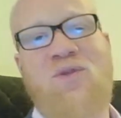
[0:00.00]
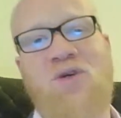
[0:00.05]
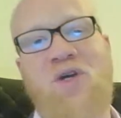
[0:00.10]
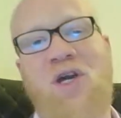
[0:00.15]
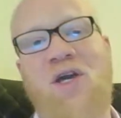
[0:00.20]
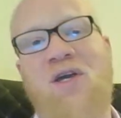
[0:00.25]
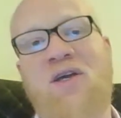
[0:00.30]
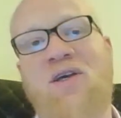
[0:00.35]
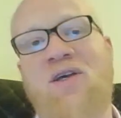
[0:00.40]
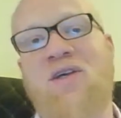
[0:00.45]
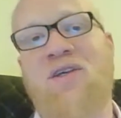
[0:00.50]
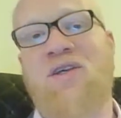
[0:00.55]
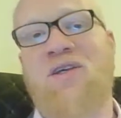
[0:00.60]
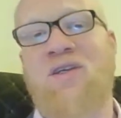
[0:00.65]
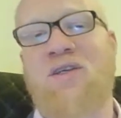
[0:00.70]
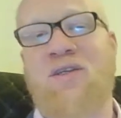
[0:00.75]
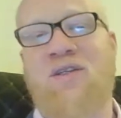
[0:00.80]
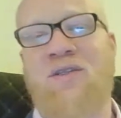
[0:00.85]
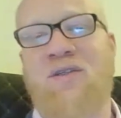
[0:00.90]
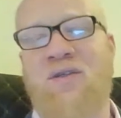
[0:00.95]
Okay?
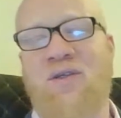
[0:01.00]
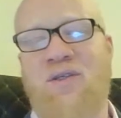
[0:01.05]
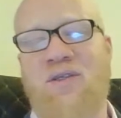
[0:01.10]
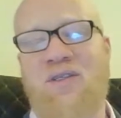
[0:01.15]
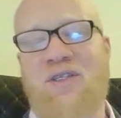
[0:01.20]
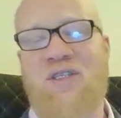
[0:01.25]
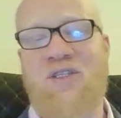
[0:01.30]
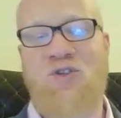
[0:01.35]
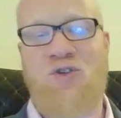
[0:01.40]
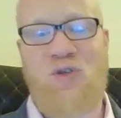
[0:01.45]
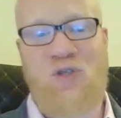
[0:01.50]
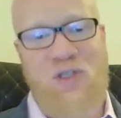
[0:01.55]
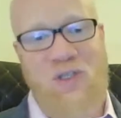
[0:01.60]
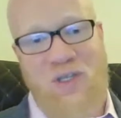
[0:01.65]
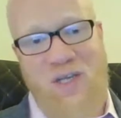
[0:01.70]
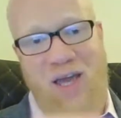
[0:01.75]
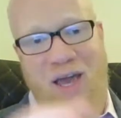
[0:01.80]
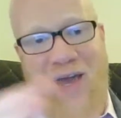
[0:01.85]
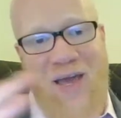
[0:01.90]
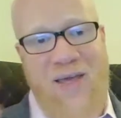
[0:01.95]
You
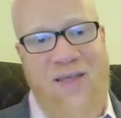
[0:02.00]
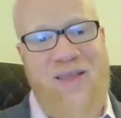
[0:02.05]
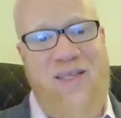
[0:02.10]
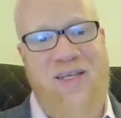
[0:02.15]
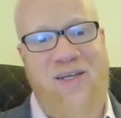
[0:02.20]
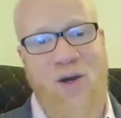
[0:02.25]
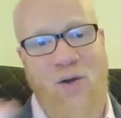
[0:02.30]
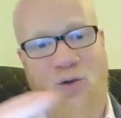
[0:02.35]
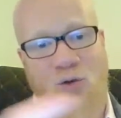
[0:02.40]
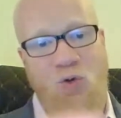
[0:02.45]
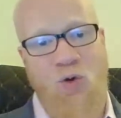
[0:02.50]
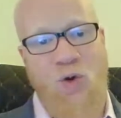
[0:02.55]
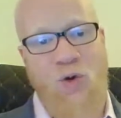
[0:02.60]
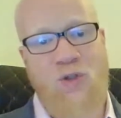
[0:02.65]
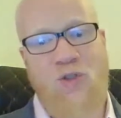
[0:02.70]
in other